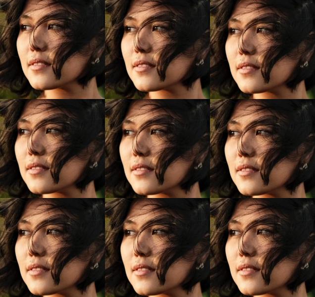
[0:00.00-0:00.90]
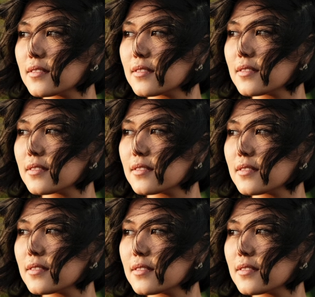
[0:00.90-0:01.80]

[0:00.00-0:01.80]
Nobody speaks.